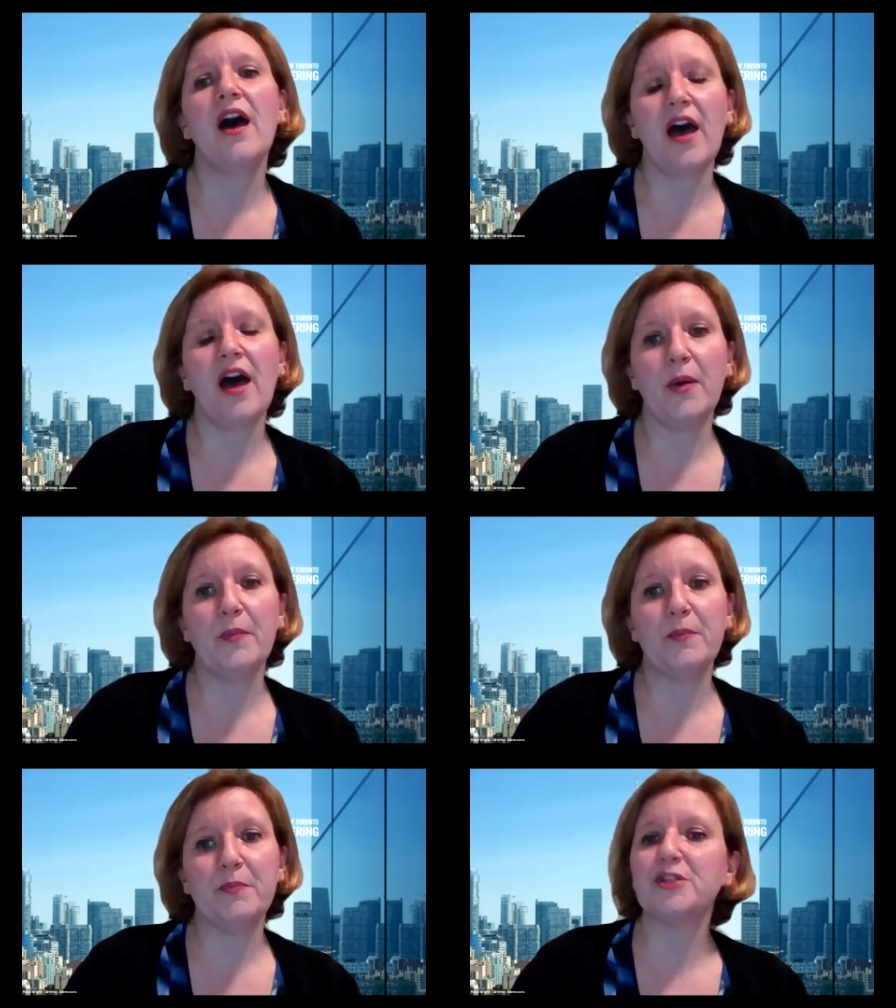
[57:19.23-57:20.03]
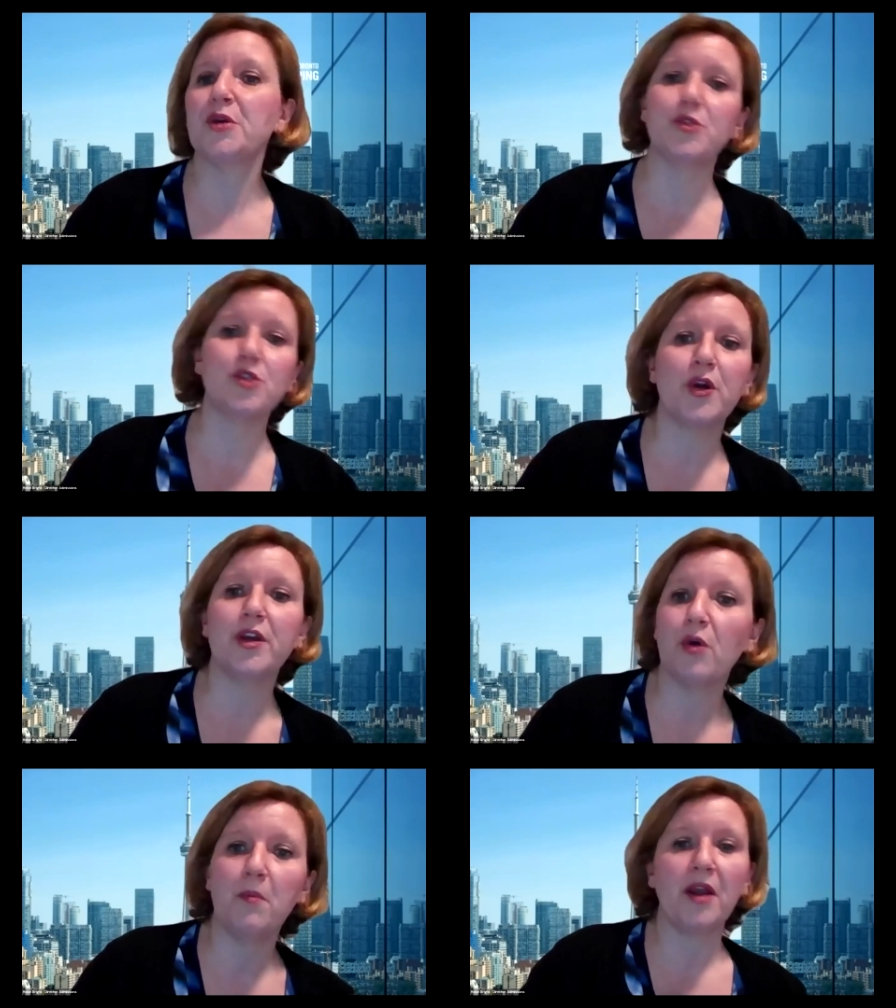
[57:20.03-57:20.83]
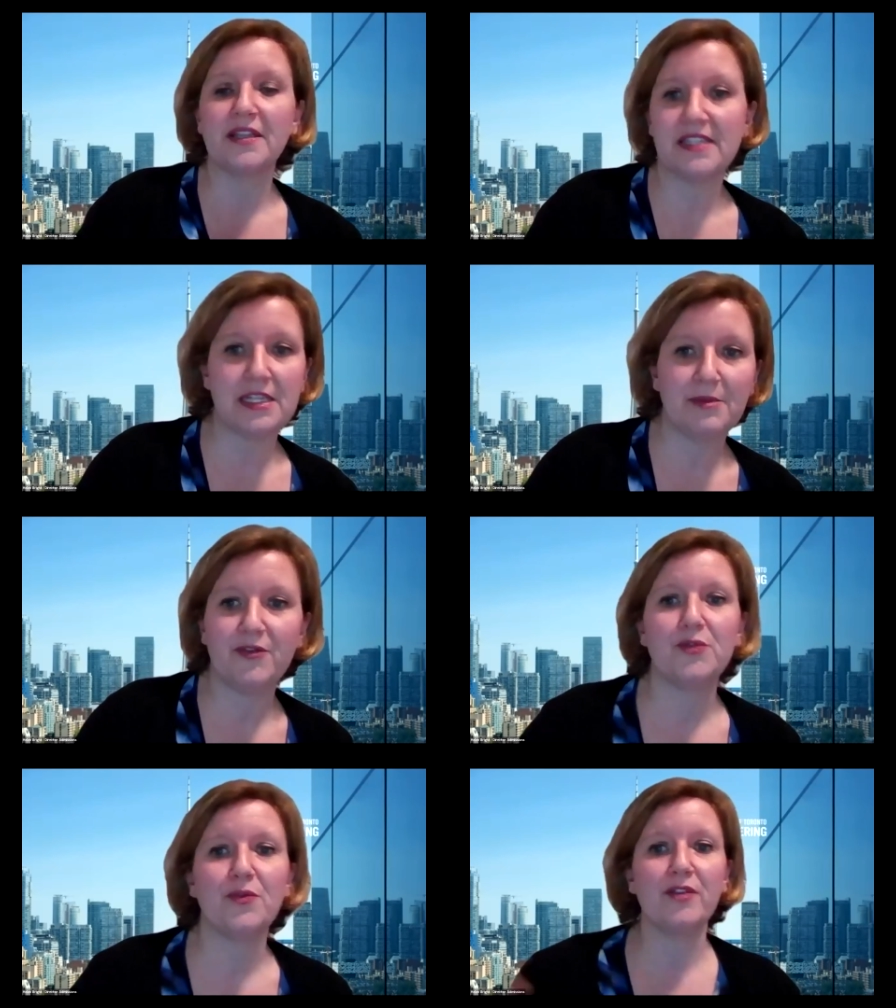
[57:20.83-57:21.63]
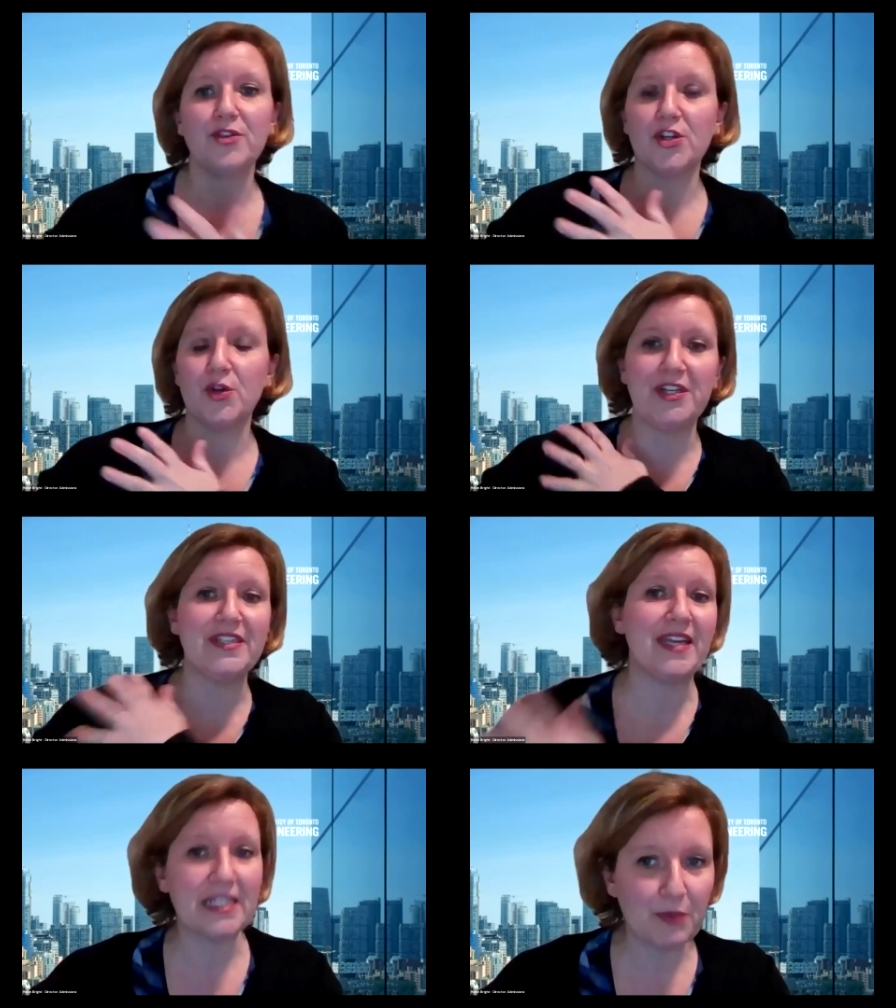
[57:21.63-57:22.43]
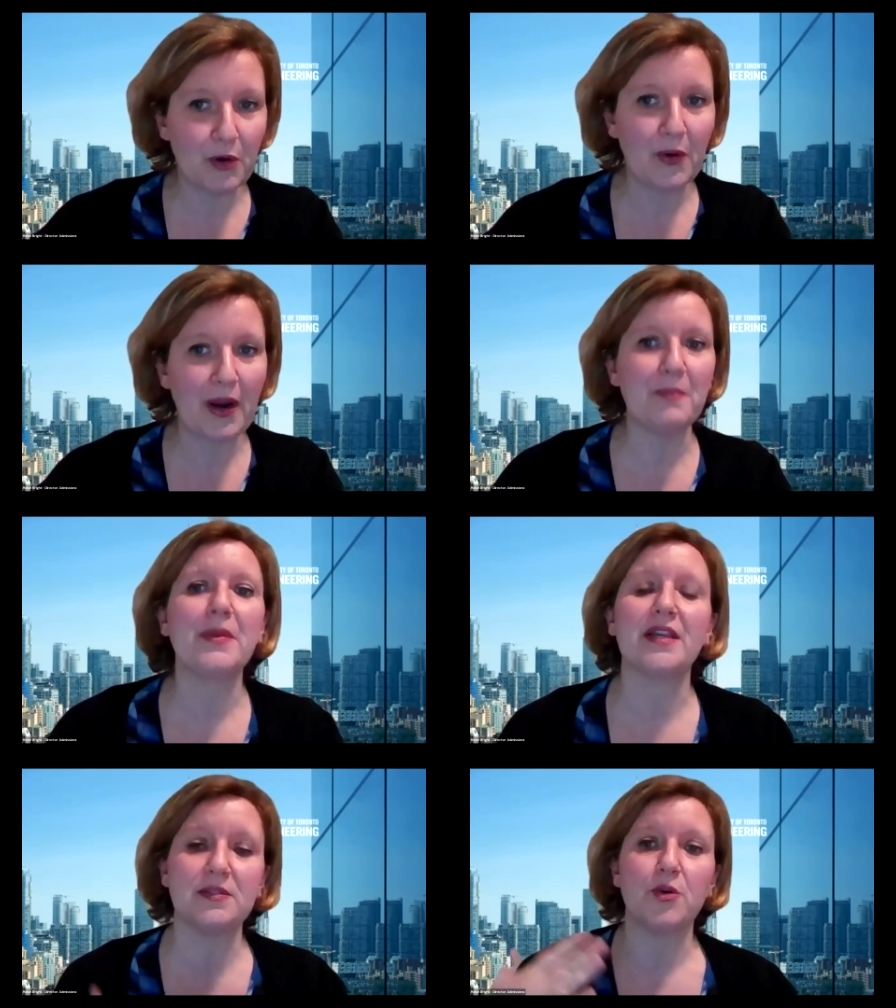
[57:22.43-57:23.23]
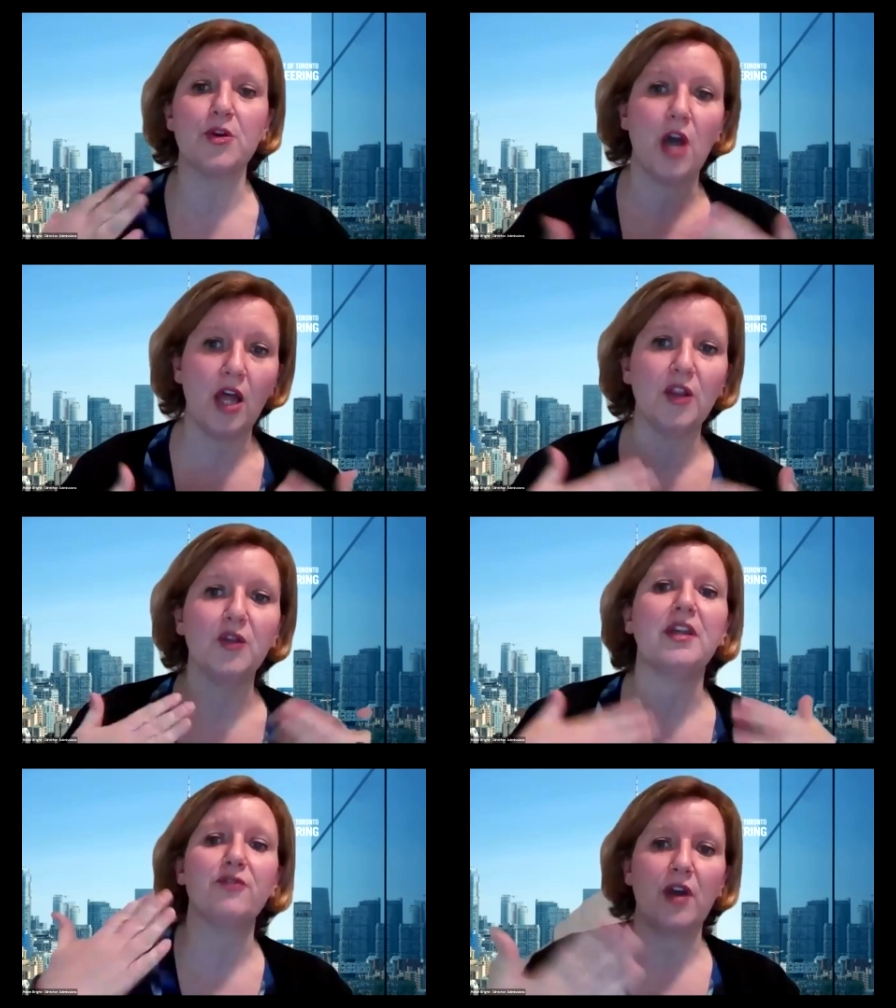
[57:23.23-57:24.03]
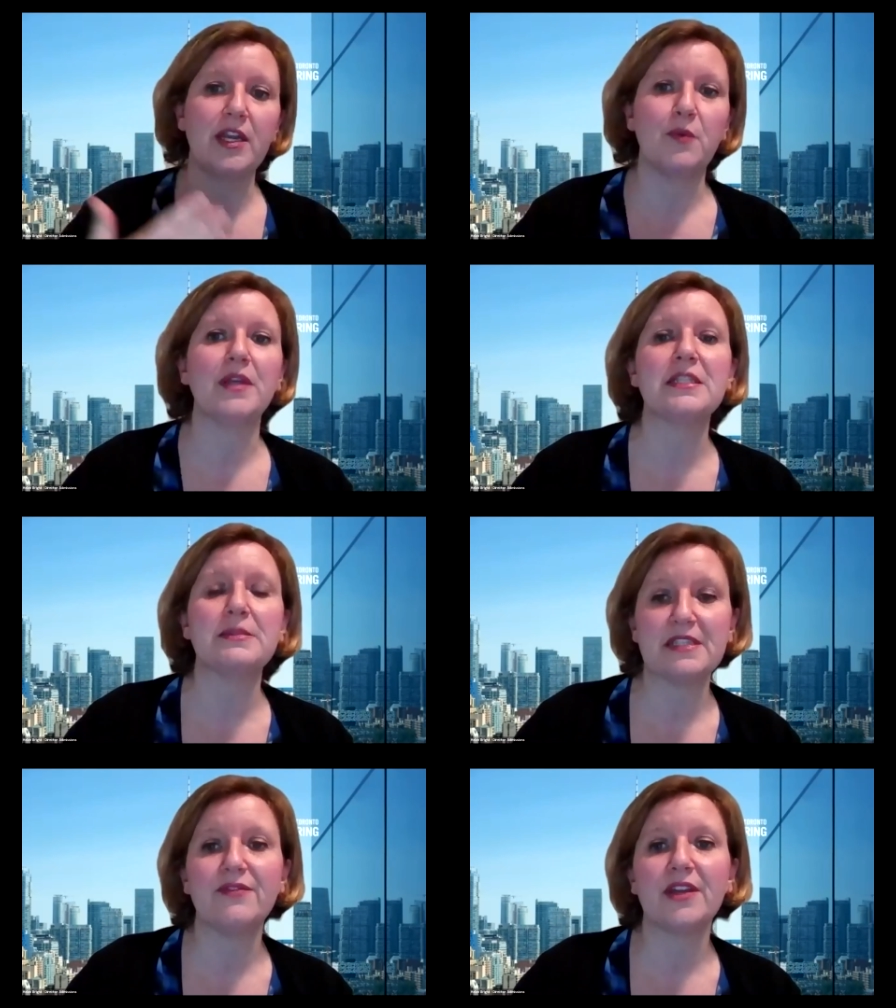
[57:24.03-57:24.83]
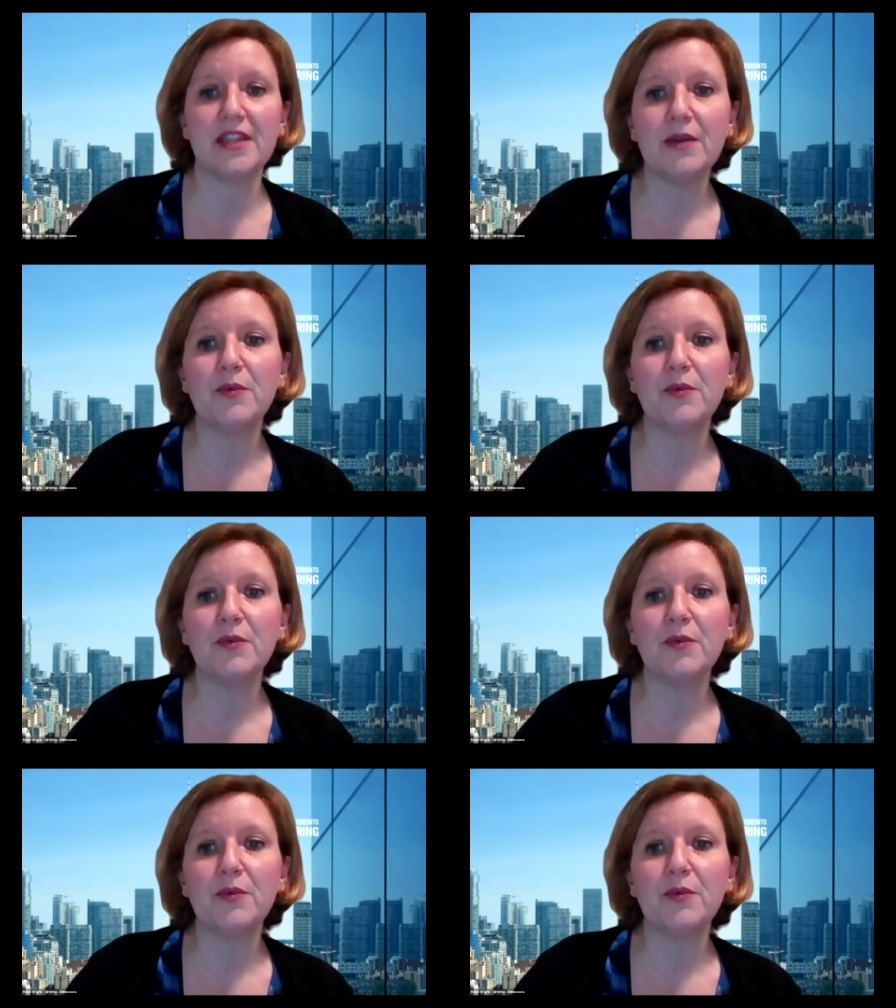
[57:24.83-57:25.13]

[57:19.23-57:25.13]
But don't join a robotics team if you'd rather join a dance program, because we're not looking for any one specific thing.